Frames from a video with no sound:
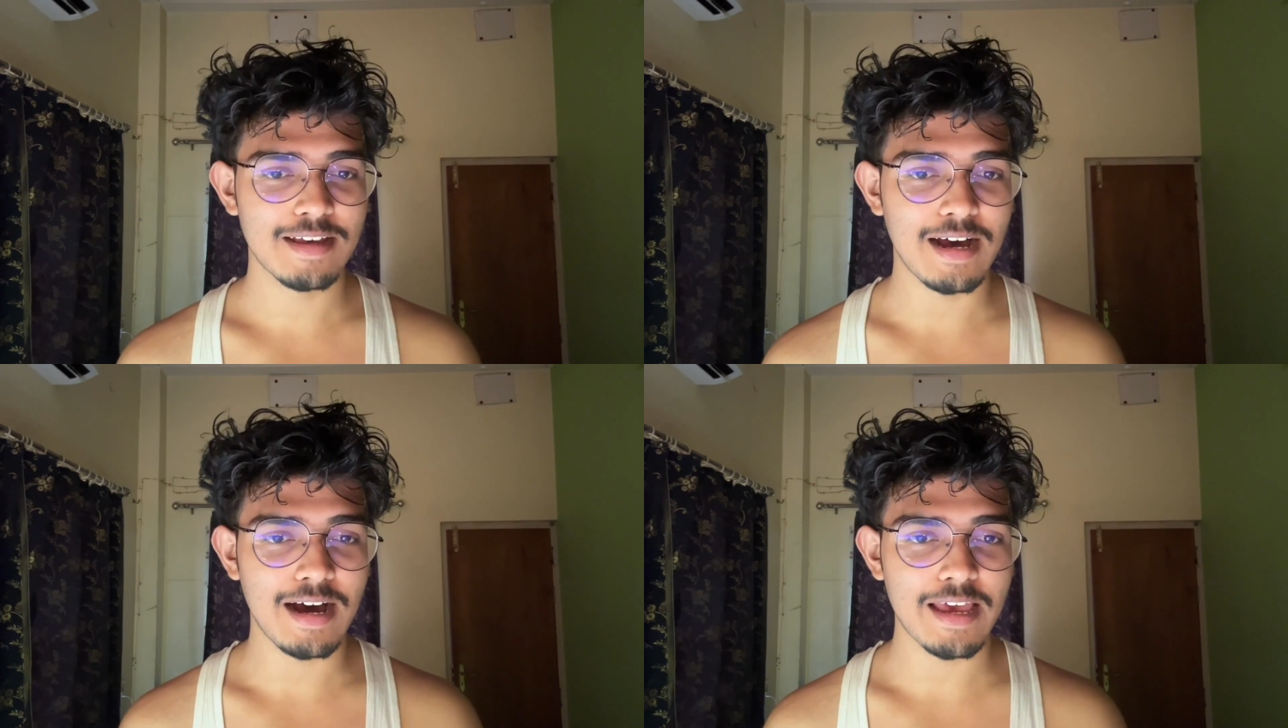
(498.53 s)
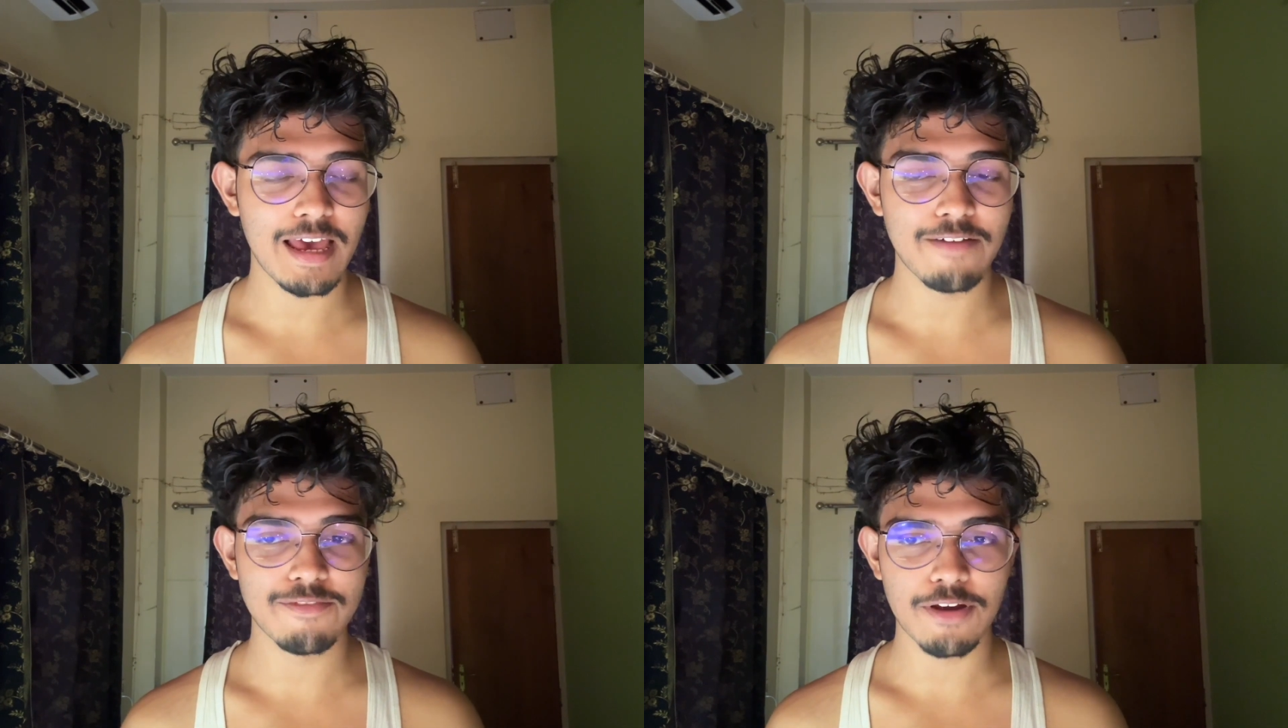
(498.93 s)
I
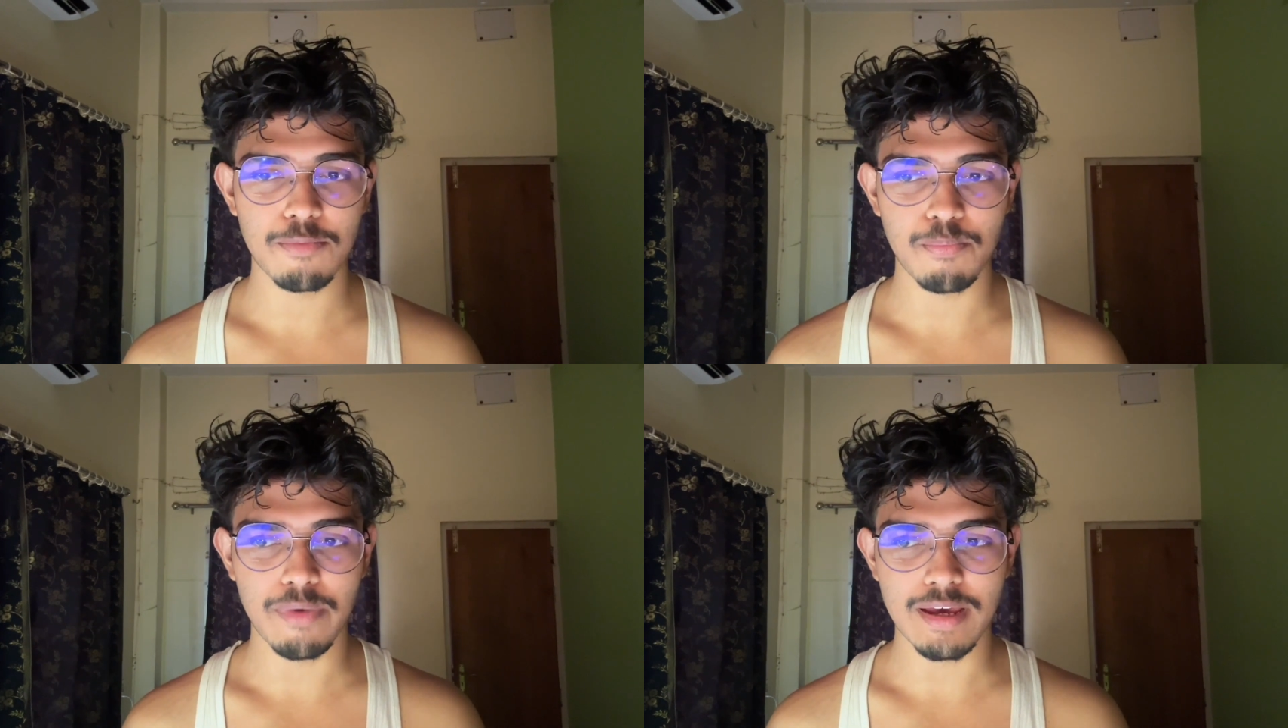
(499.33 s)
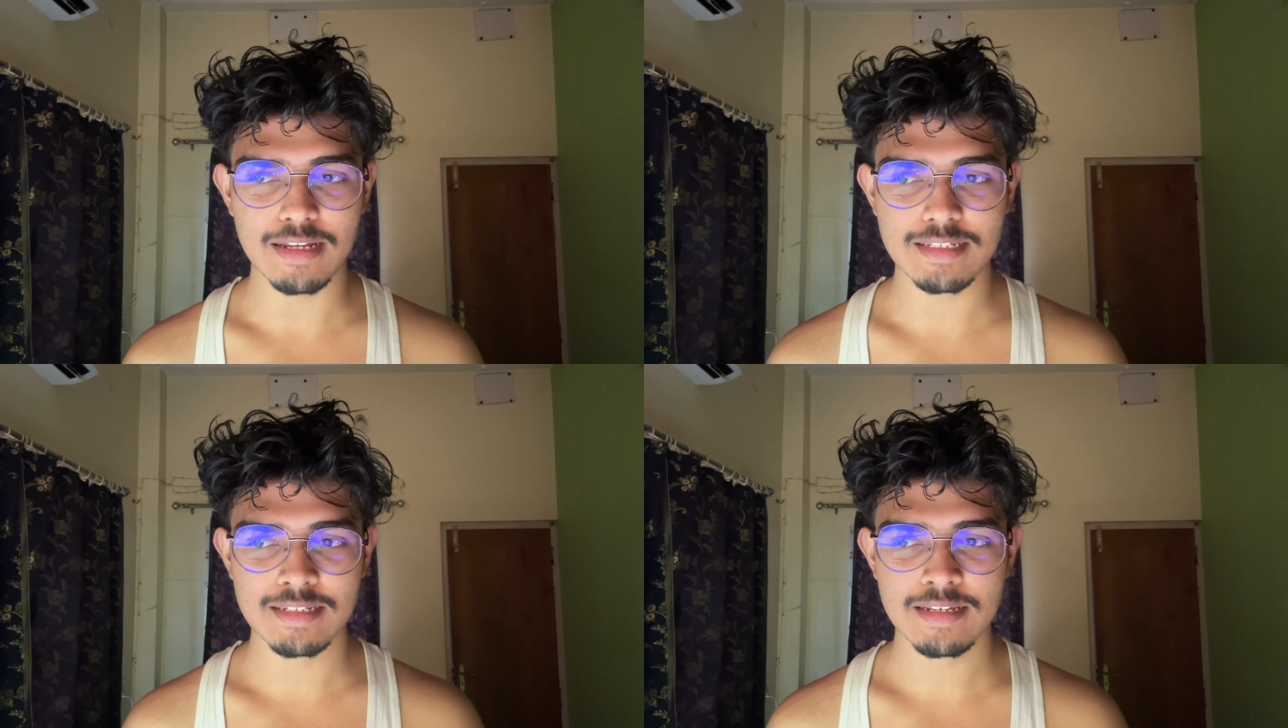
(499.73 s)
have not
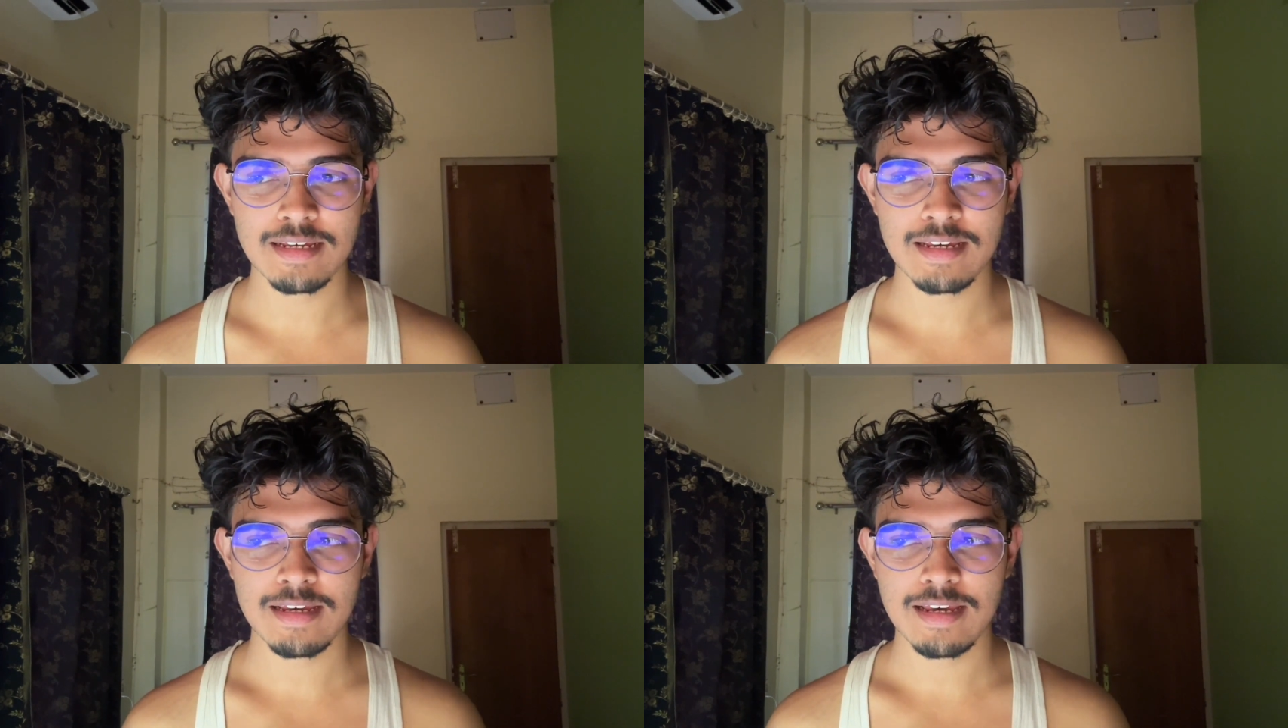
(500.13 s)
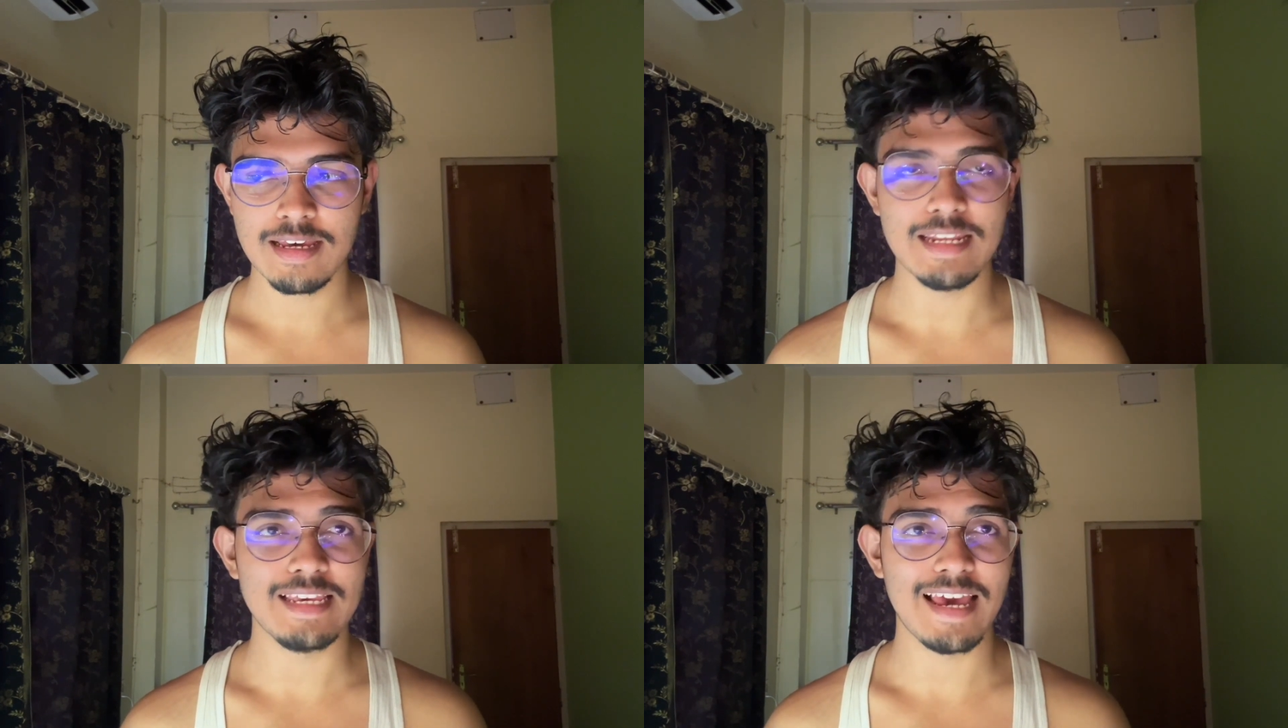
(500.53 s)
met any